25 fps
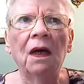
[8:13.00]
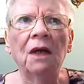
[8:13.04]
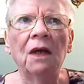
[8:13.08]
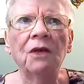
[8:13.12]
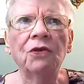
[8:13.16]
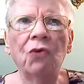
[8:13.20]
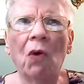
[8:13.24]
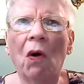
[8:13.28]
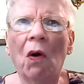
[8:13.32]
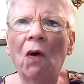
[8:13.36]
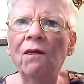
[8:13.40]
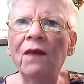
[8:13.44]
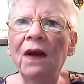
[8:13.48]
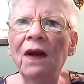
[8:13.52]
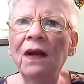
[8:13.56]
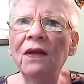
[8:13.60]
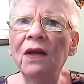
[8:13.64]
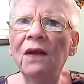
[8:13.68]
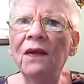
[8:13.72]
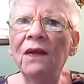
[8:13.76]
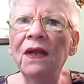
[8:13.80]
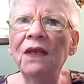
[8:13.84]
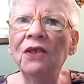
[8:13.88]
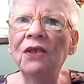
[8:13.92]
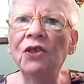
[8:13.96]
drove
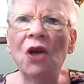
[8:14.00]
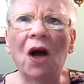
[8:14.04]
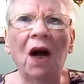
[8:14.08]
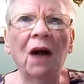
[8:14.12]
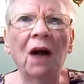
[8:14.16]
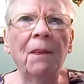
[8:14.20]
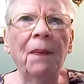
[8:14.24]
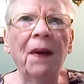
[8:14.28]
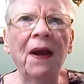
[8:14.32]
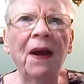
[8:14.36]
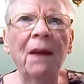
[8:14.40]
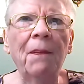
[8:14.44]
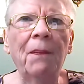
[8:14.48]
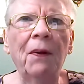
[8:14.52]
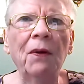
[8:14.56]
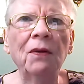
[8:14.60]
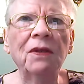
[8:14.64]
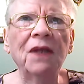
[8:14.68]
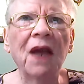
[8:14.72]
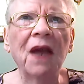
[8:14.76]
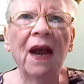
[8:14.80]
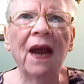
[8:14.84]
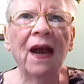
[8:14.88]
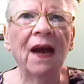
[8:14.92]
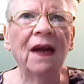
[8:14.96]
into these young people's
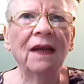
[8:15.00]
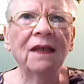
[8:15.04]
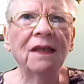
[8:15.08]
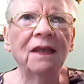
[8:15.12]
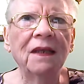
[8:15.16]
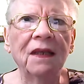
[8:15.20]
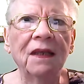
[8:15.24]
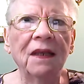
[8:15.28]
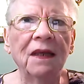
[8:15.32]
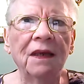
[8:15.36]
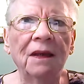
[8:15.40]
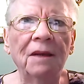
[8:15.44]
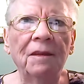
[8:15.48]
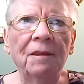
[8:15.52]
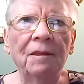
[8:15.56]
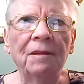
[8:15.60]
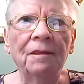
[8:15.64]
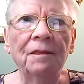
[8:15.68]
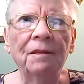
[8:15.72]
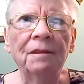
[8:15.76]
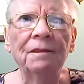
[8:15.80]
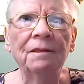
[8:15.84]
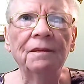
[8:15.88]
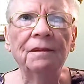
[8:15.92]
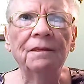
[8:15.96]
heads,
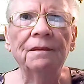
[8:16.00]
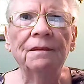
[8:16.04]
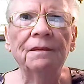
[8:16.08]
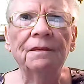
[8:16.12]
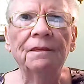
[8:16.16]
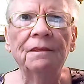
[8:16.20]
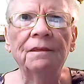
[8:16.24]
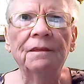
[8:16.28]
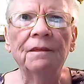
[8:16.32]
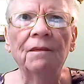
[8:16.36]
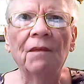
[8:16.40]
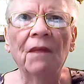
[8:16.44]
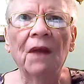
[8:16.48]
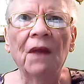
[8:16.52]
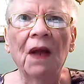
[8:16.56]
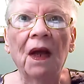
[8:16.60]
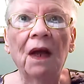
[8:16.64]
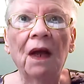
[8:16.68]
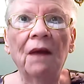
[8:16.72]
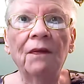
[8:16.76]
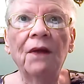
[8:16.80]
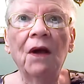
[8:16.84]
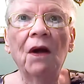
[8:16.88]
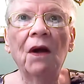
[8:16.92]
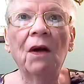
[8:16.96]

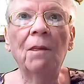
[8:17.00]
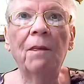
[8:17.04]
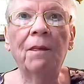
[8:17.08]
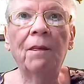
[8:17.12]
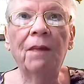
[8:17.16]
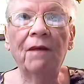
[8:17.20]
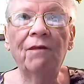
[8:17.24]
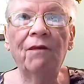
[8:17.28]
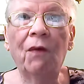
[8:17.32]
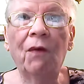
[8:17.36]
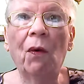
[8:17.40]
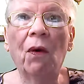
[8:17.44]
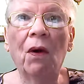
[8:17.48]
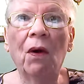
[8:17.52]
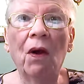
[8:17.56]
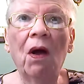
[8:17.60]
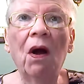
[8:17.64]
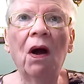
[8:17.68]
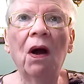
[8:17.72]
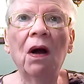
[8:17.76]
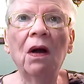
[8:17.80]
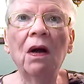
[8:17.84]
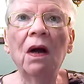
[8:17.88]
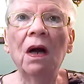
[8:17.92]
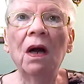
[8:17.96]
and they'll, before
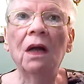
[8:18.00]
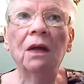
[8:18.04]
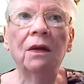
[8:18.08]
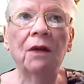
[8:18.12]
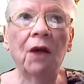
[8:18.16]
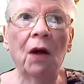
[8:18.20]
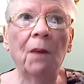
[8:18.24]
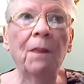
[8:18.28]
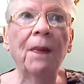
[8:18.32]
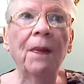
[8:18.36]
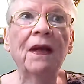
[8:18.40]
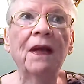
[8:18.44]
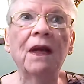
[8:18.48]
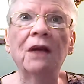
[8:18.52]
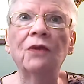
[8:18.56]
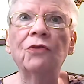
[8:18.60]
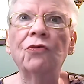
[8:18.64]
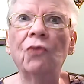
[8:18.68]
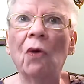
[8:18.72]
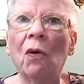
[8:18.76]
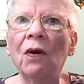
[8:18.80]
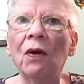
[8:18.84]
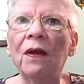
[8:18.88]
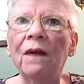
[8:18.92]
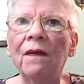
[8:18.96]
long, they'll be
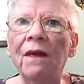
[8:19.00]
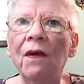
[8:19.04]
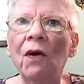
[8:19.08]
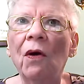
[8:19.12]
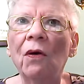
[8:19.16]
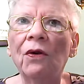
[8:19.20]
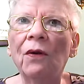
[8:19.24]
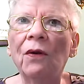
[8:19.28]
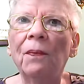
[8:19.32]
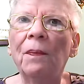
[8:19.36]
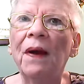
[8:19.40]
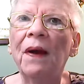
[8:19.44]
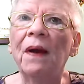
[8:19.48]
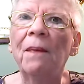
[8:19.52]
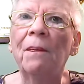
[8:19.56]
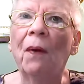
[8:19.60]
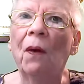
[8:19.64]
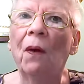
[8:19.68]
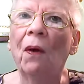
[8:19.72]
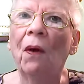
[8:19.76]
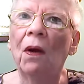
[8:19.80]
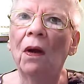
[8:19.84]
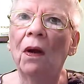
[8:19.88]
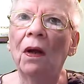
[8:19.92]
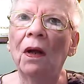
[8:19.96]
controlling the older
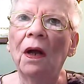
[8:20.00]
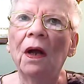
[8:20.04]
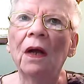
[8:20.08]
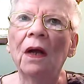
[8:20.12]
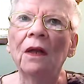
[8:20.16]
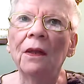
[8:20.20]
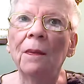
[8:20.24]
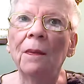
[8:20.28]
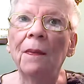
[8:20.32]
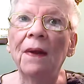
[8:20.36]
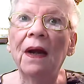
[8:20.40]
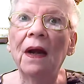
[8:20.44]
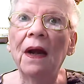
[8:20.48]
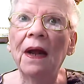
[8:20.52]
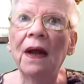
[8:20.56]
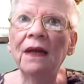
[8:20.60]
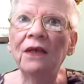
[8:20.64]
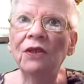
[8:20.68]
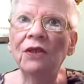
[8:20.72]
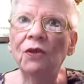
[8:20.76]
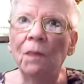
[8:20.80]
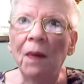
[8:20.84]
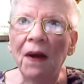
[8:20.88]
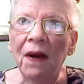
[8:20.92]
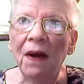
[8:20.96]
people, the
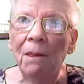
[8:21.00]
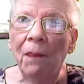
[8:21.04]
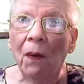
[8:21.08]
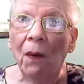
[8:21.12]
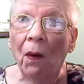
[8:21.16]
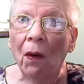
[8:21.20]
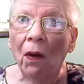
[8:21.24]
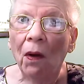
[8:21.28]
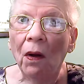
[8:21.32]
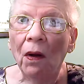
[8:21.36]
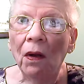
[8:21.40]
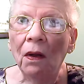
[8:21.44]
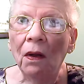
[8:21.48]
middle-aged people.